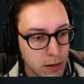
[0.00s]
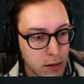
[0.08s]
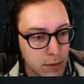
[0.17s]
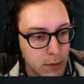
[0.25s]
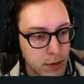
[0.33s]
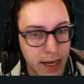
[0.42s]

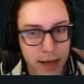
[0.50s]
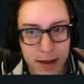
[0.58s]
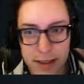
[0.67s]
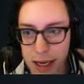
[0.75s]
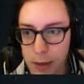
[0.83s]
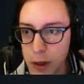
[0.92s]
Put that in the
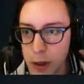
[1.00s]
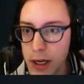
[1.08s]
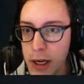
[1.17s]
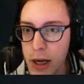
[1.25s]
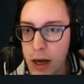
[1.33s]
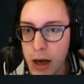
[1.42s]
sideboard.
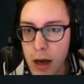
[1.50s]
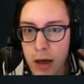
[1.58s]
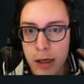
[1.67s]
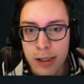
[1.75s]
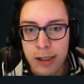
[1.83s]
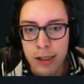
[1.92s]

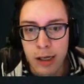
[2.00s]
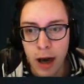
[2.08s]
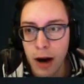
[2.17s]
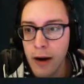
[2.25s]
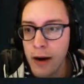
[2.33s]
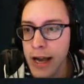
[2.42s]

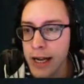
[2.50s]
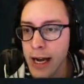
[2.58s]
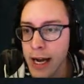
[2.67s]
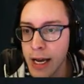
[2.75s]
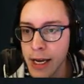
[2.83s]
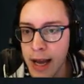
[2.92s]
All right.
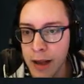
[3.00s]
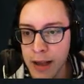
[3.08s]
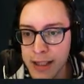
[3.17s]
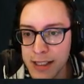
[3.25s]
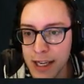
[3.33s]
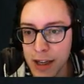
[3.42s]
Now,
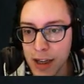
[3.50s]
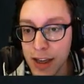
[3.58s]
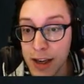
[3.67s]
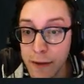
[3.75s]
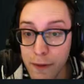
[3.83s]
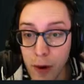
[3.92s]
let's see.
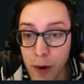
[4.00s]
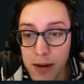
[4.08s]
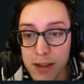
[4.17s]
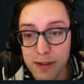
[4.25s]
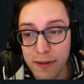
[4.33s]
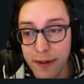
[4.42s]
Theater of Horror
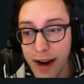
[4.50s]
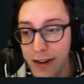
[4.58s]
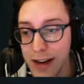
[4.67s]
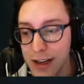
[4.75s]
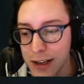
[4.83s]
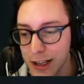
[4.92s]
is
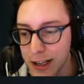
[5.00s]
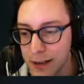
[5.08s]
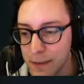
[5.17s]
very good.